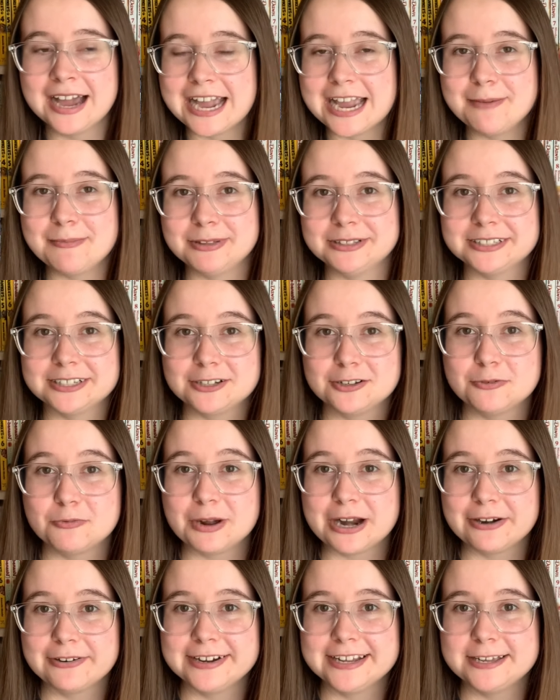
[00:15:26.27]
I am a little
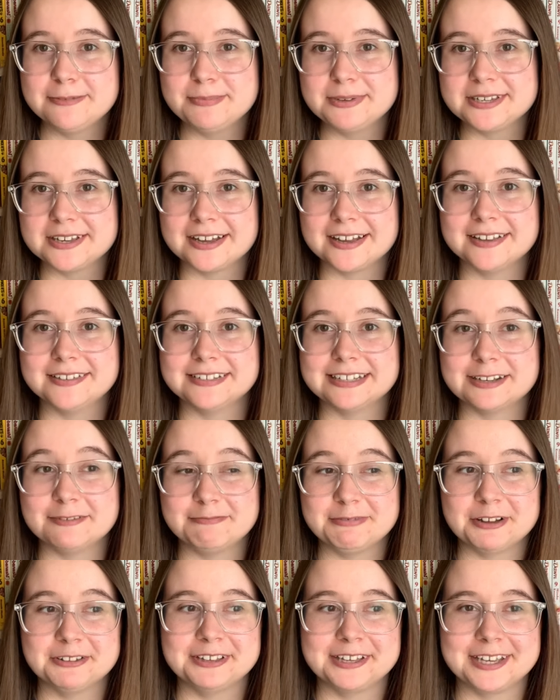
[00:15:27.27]
wary because it
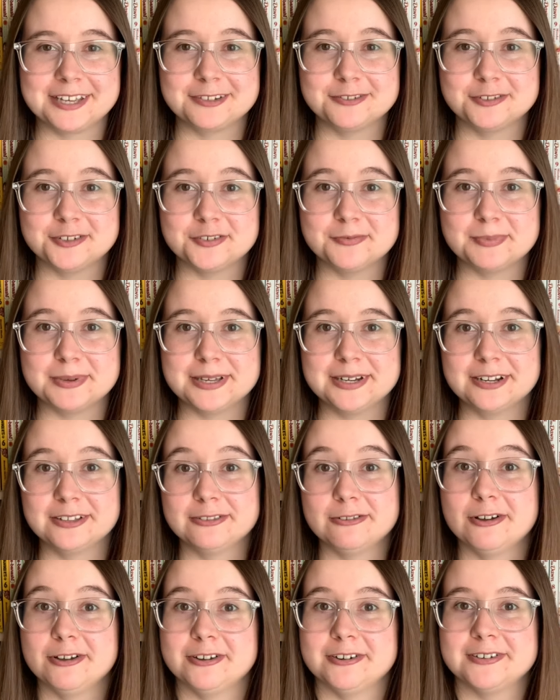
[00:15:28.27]
felt like it should have been a
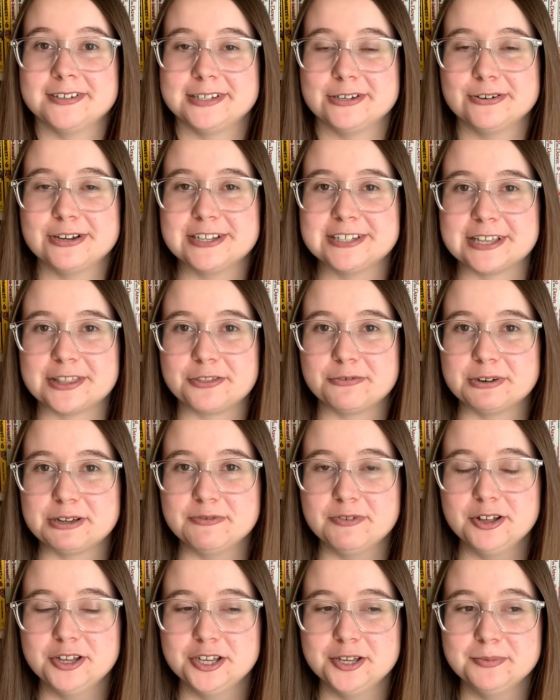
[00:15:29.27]
longer series than three
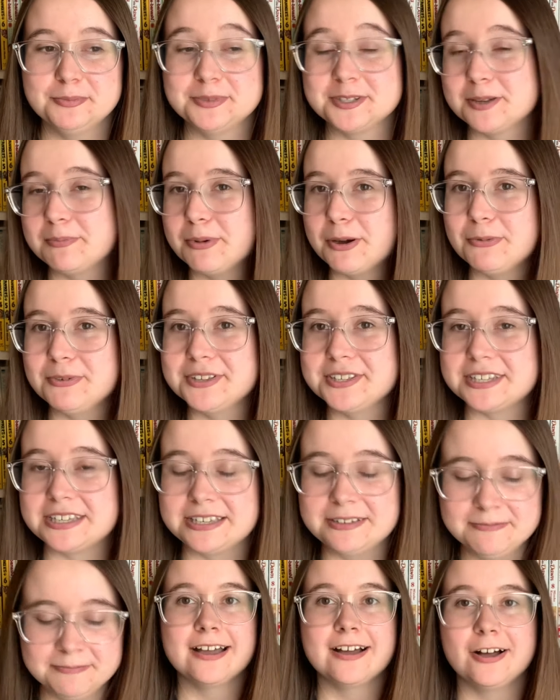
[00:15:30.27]
volumes, but we'll
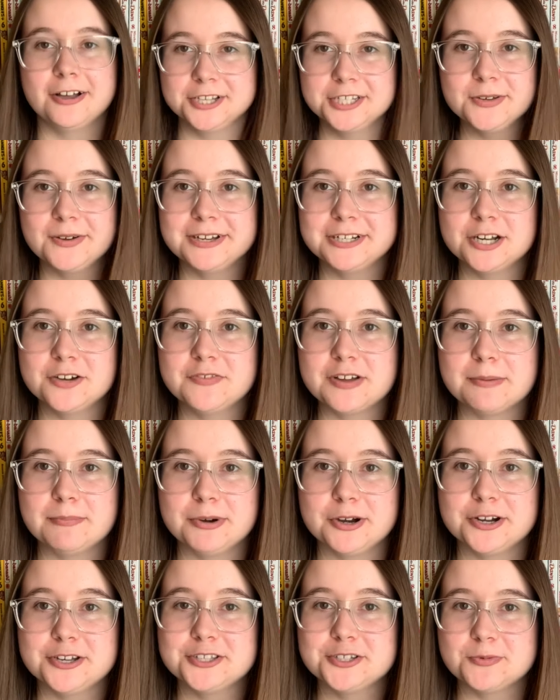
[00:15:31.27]
see. Also on
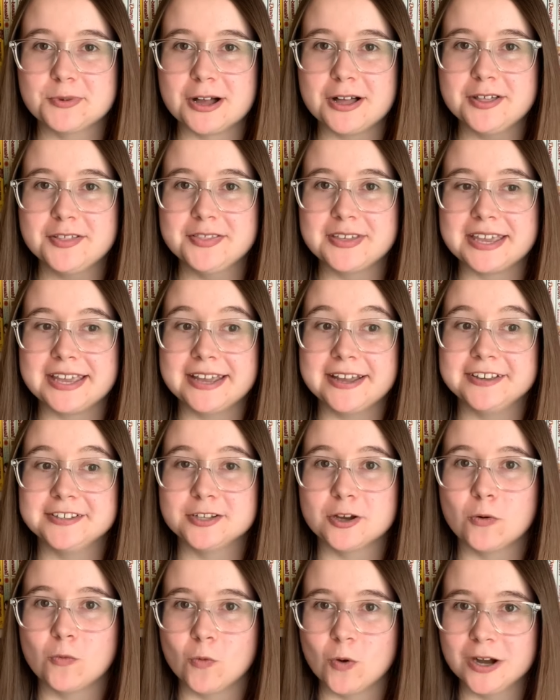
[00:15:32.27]
November 12th is
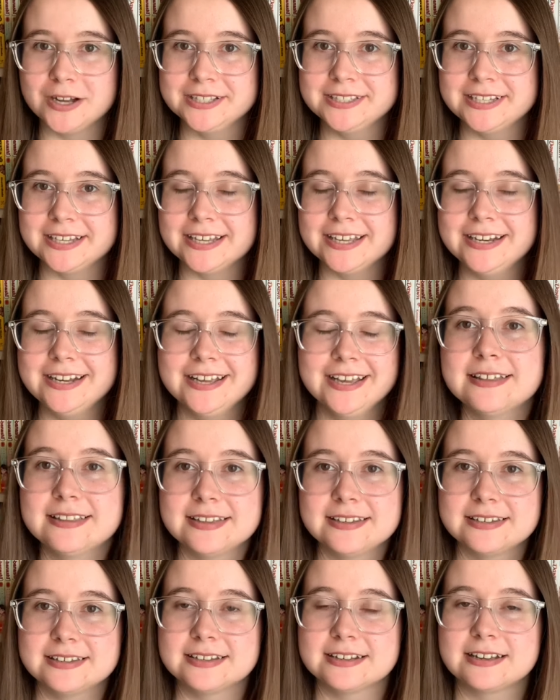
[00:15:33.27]
Wanted.
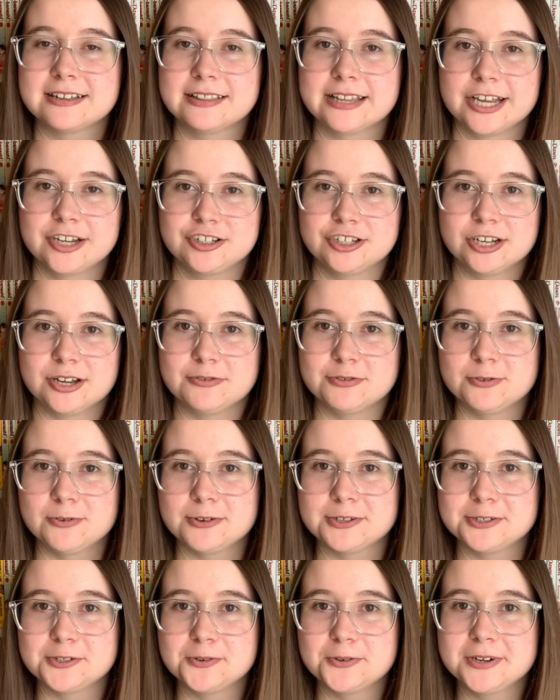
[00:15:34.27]
This is a collection of
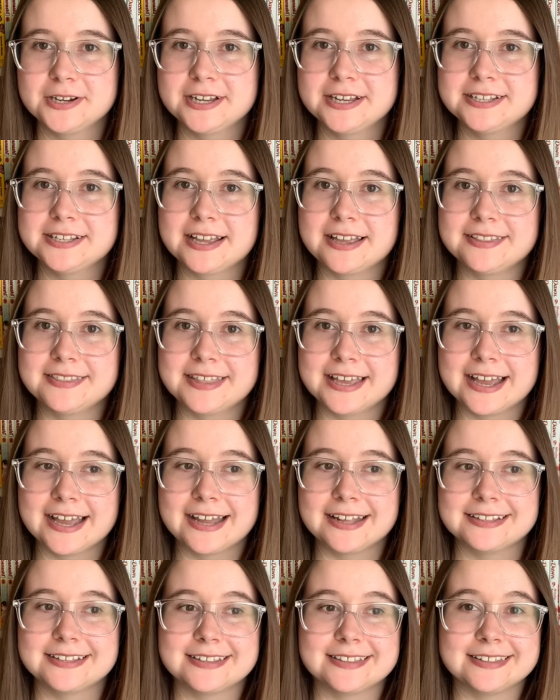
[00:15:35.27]
short stories
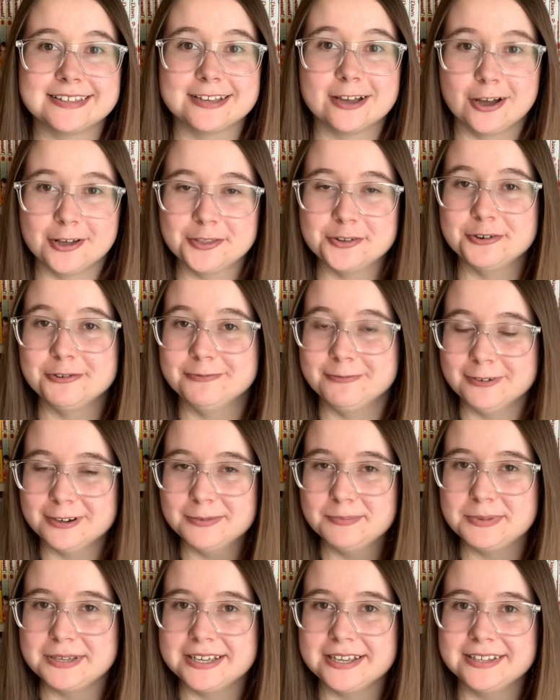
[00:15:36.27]
that the author of
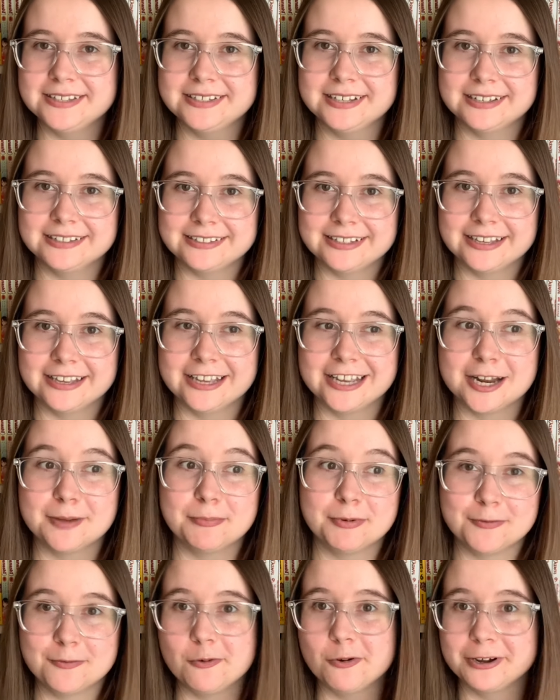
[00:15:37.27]
One Piece did
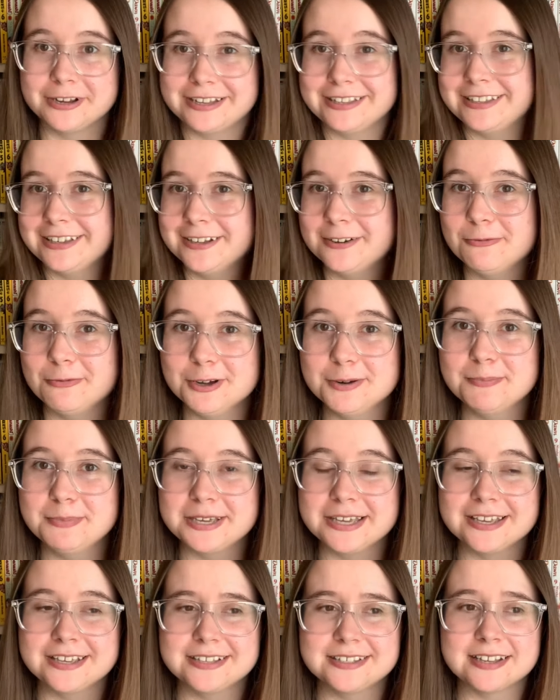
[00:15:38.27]
before he did One
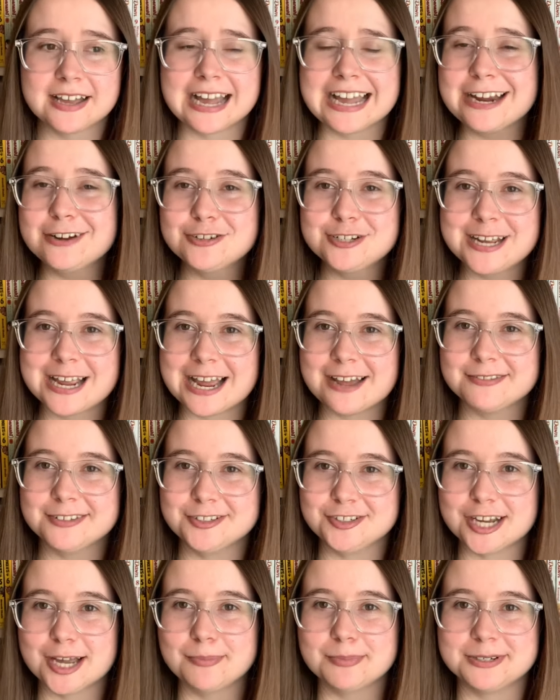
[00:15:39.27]
Piece. I actually have the
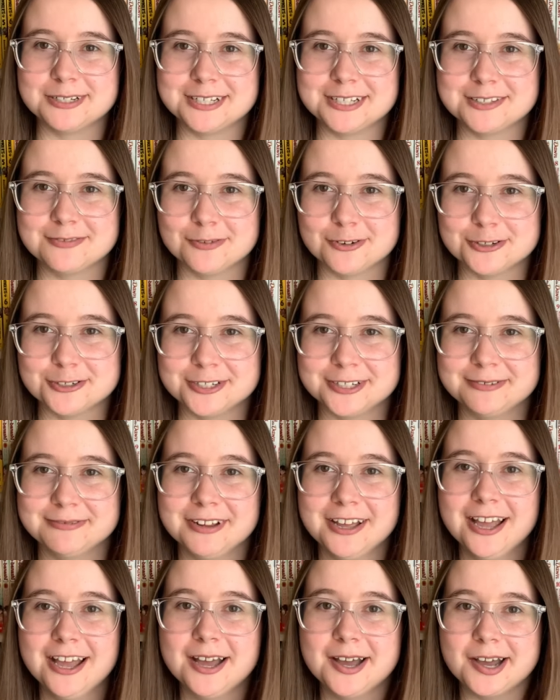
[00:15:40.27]
Japanese version
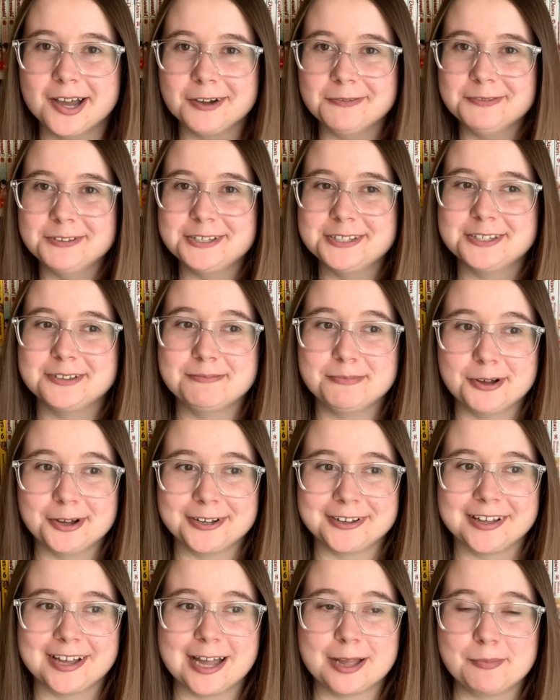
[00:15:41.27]
of this
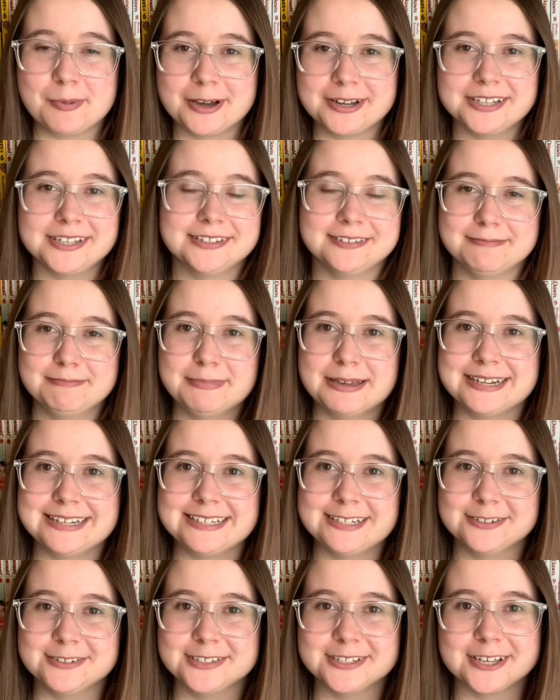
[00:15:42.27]
manga. I bought it many
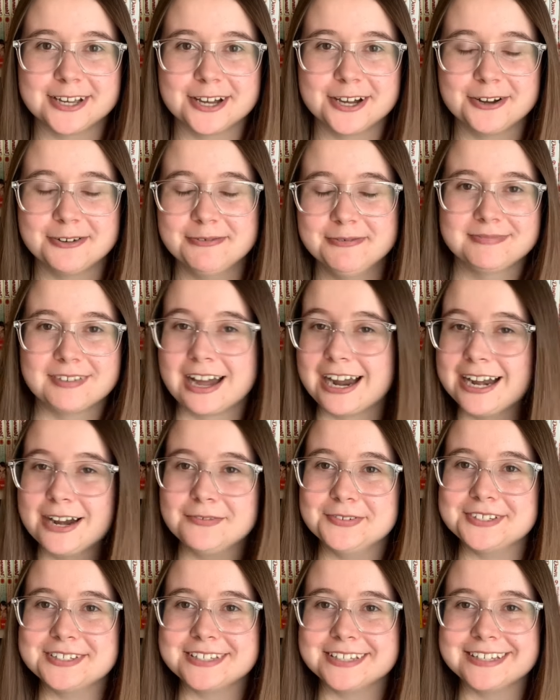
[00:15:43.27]
years ago. I
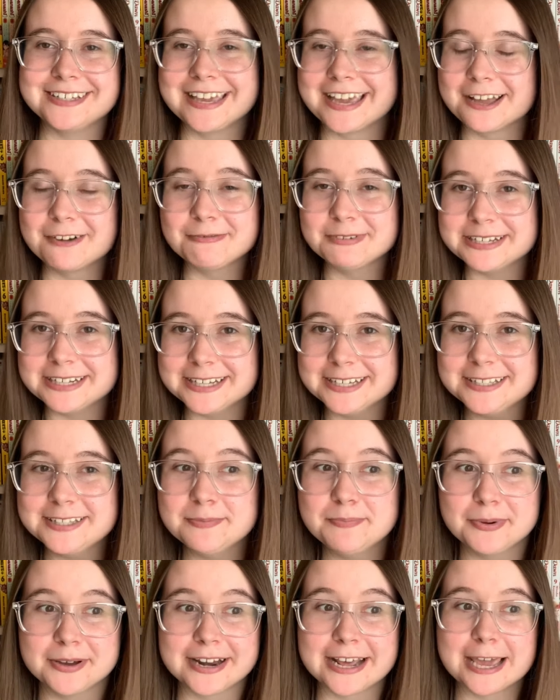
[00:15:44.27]
obviously can't read it,
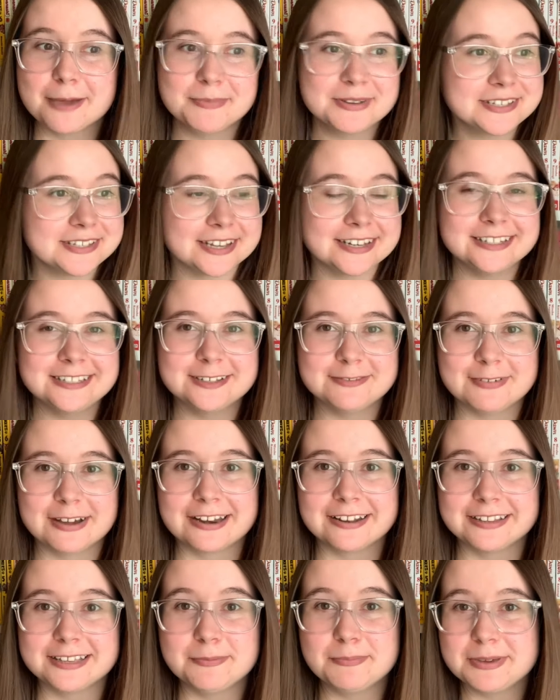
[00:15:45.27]
but I am excited to
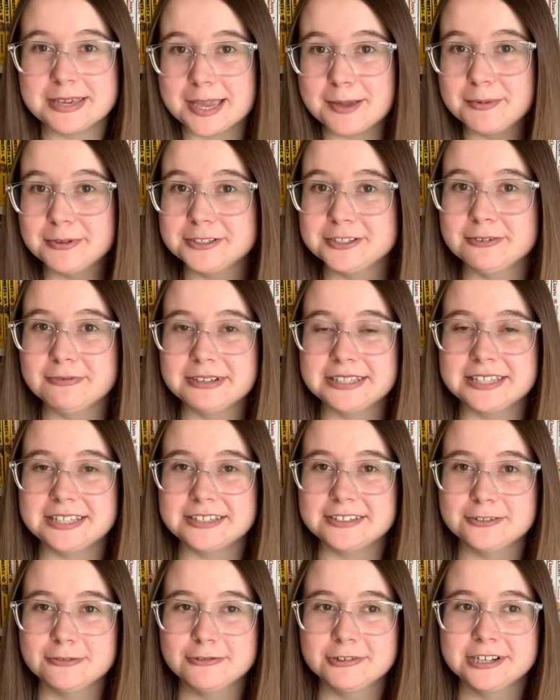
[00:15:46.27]
finally be able to read
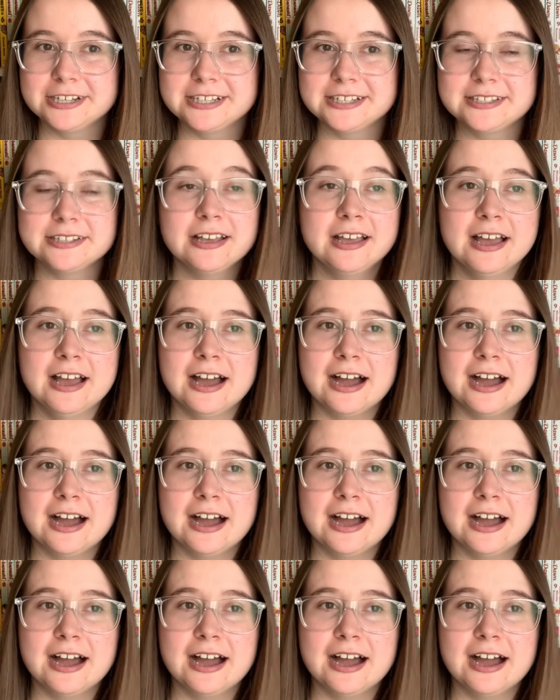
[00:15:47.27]
these stories.